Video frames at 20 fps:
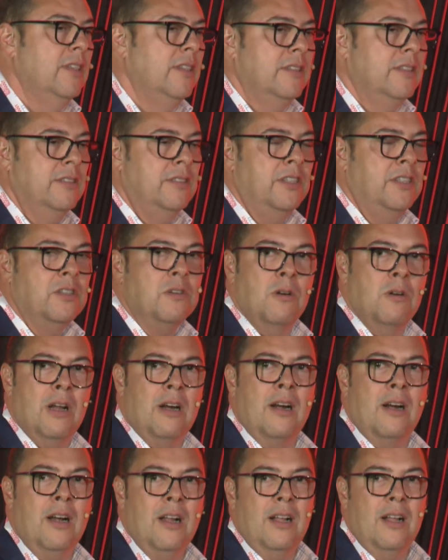
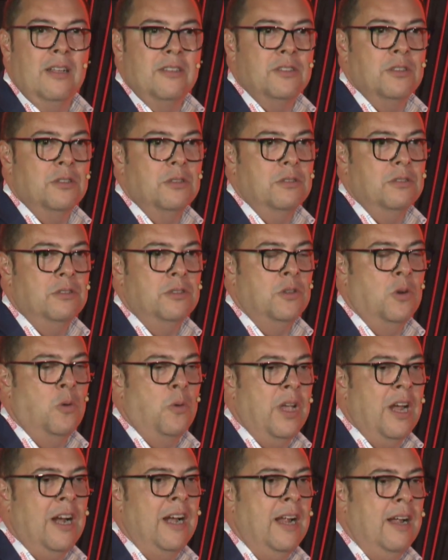circular. So
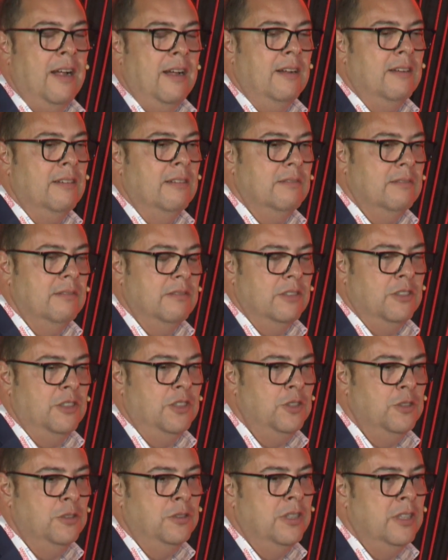we are
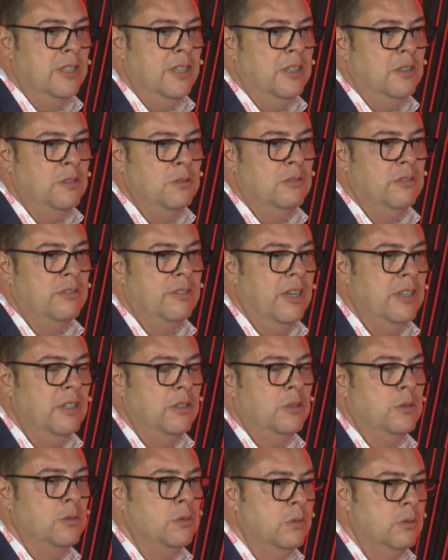using it to try
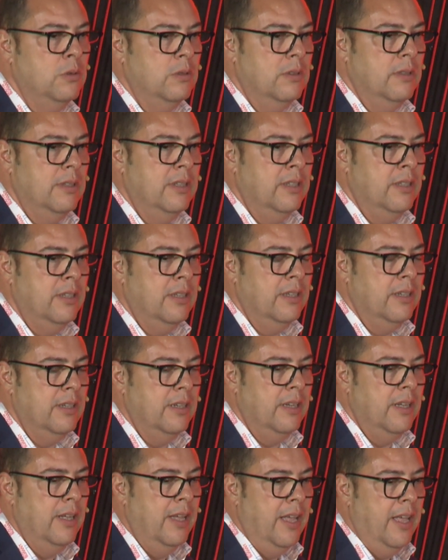
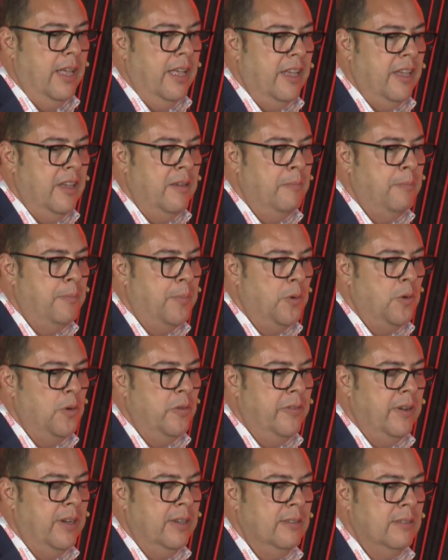to
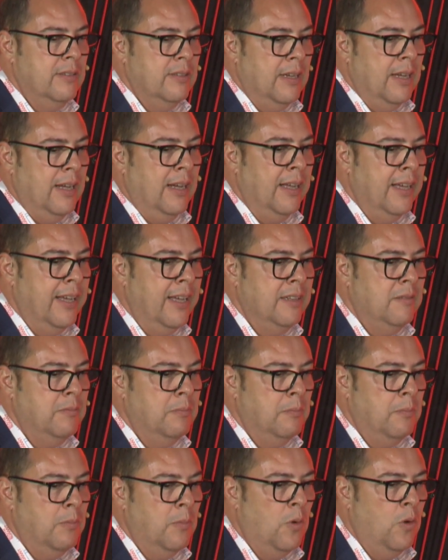improve and get
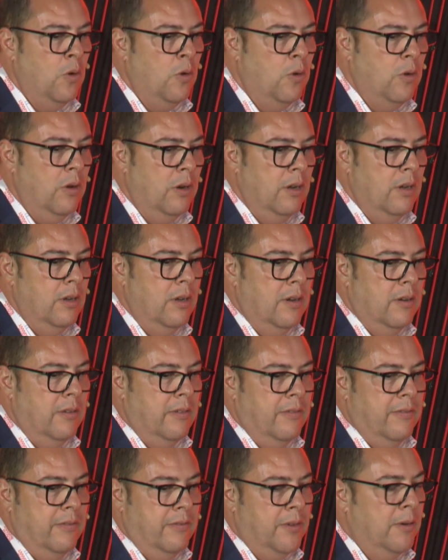more
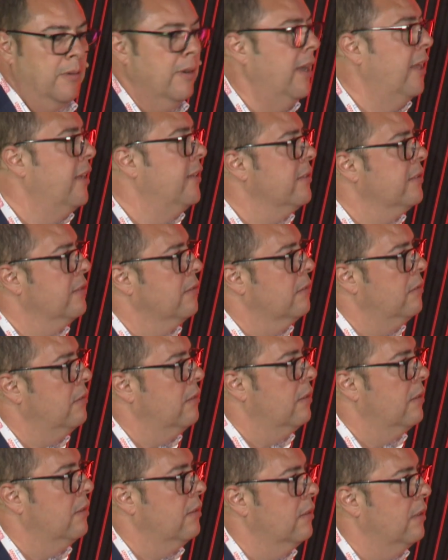from less. No?
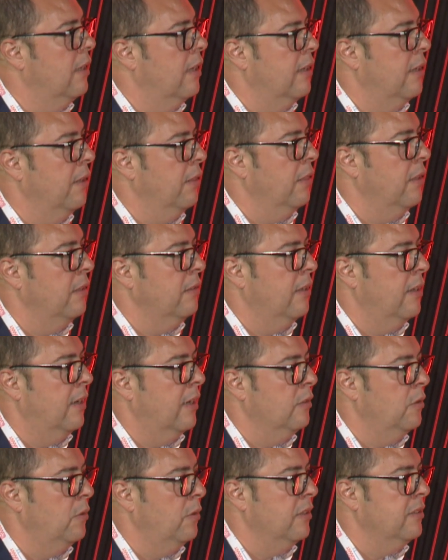And I think there
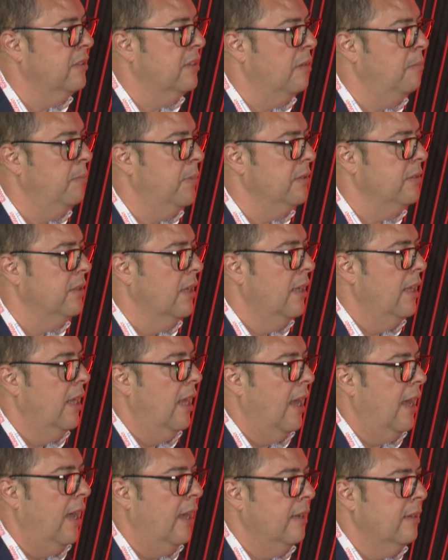are two examples.
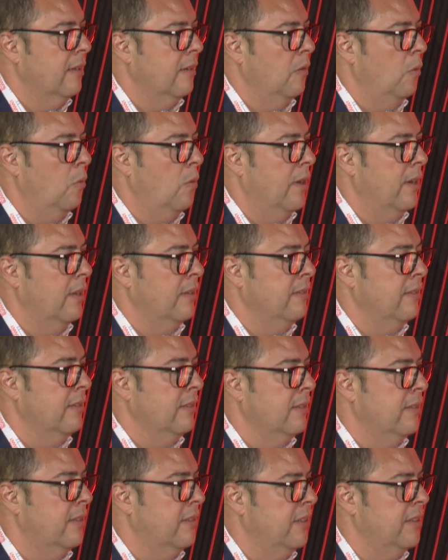And what is
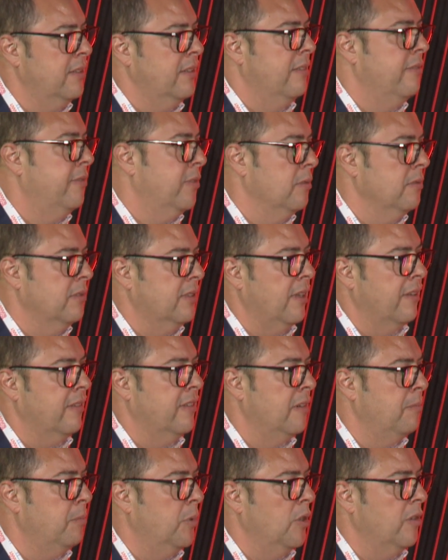interesting from
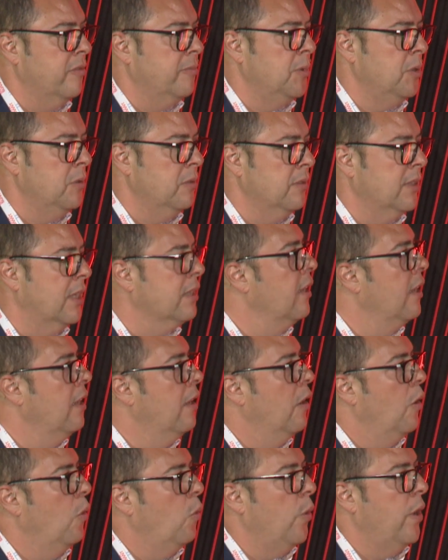Safir point of view is that
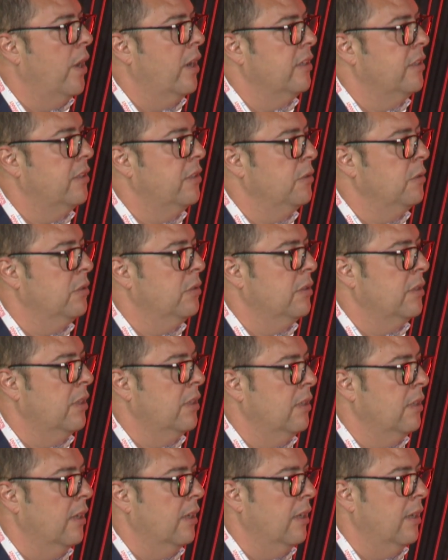we are
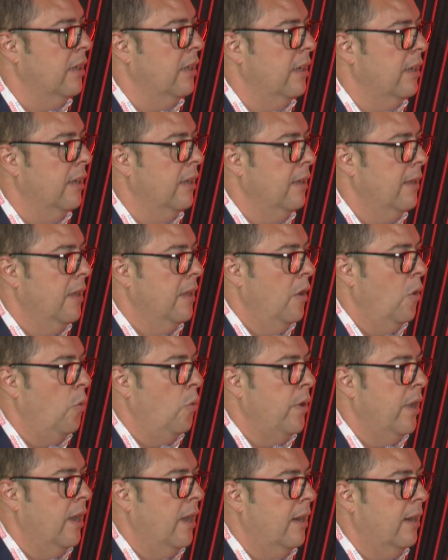using,
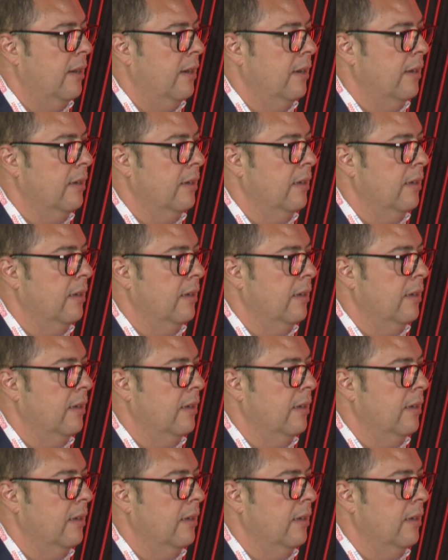we are